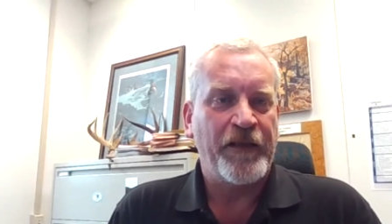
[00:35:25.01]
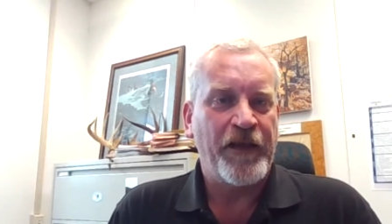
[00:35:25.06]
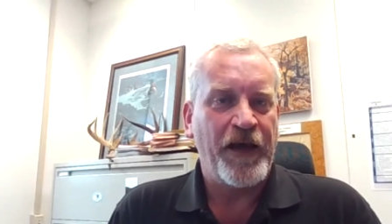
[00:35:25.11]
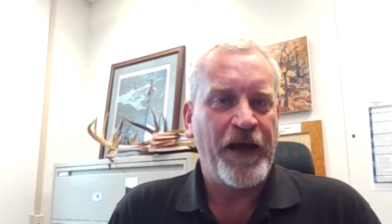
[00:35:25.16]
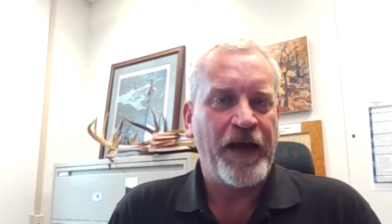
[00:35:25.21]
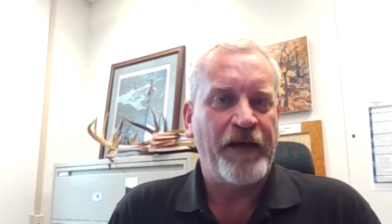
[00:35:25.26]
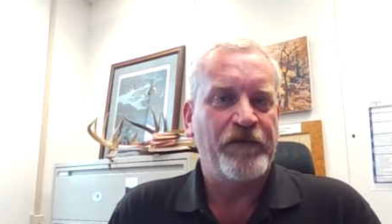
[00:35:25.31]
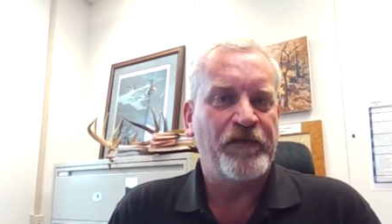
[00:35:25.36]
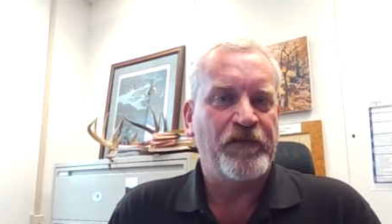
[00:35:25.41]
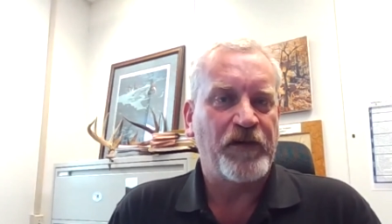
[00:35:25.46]
They
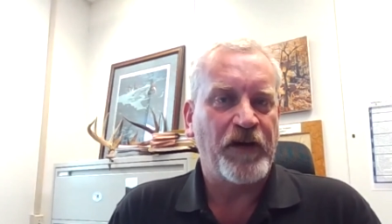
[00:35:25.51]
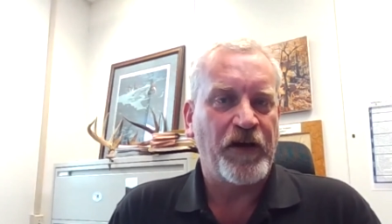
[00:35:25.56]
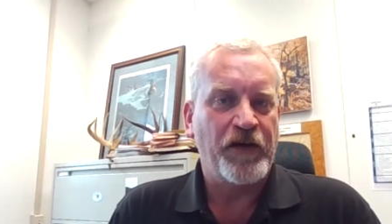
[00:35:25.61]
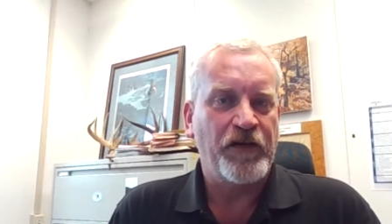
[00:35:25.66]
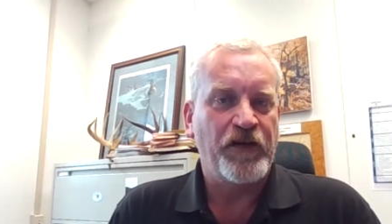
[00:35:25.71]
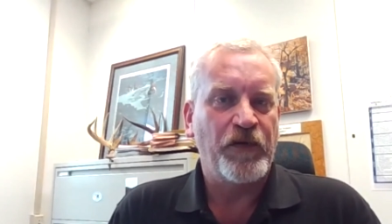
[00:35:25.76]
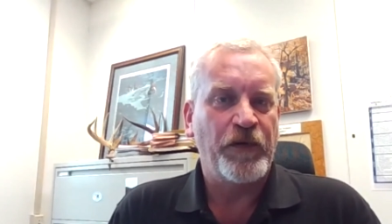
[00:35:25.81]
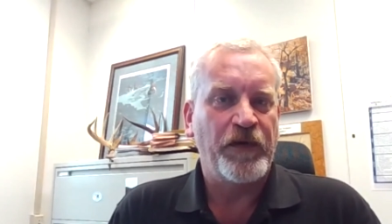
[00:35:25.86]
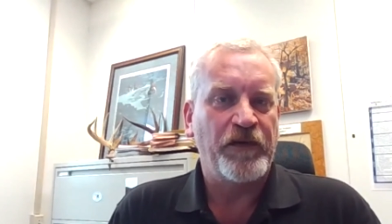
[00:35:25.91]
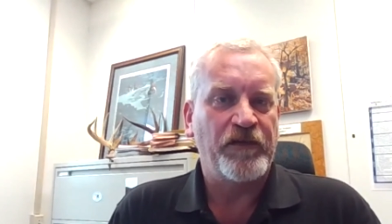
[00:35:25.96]
have started
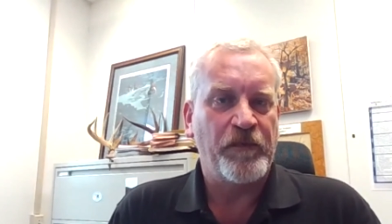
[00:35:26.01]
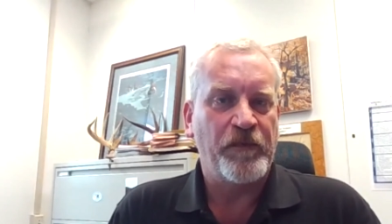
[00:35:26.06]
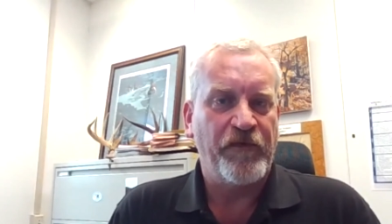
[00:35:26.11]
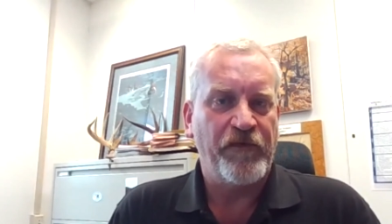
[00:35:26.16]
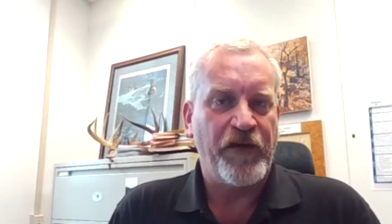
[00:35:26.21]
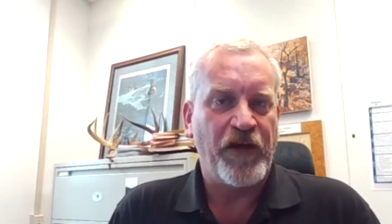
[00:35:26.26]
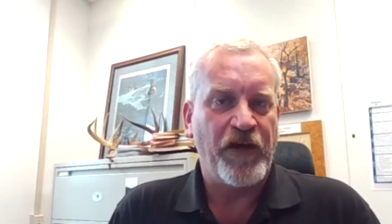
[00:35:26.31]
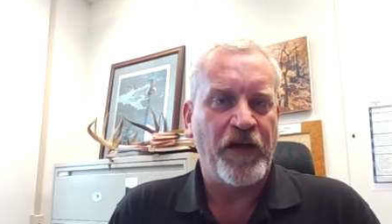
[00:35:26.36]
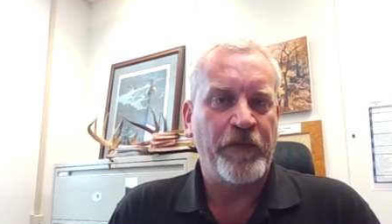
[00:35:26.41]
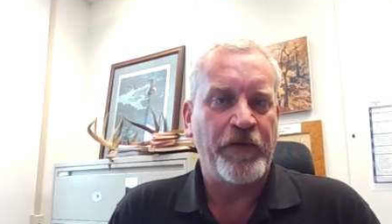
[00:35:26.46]
doing some
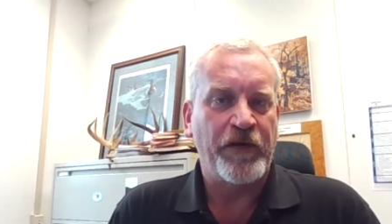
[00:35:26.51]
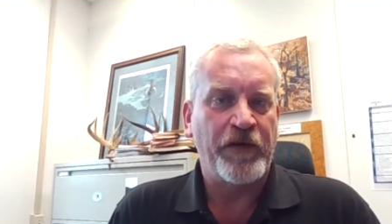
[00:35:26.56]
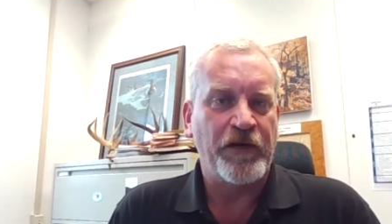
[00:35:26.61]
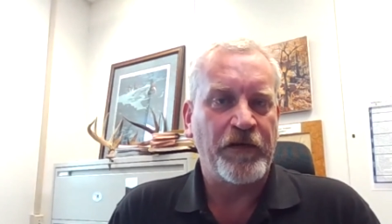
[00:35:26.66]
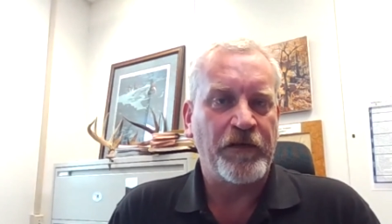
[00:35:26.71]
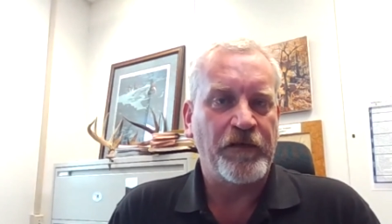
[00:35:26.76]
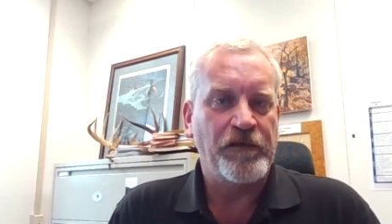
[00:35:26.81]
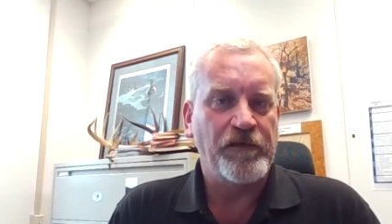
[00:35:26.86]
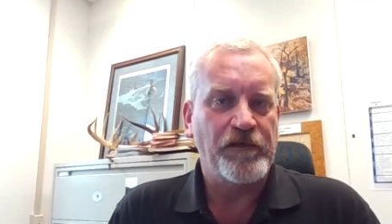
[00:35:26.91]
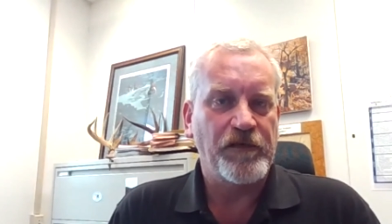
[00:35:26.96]
fall
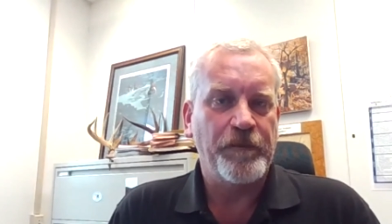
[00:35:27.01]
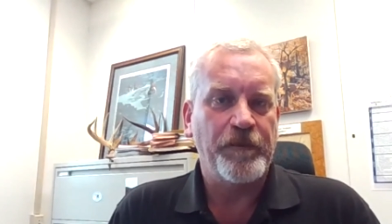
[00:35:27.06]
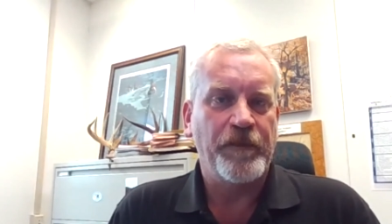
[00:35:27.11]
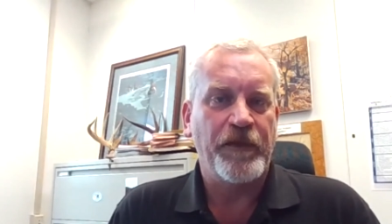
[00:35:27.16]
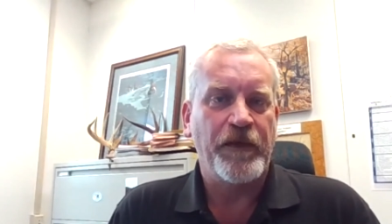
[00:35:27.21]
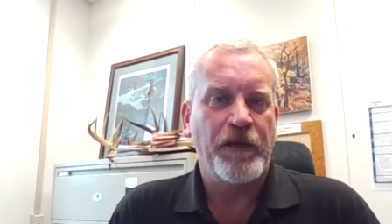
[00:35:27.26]
burns,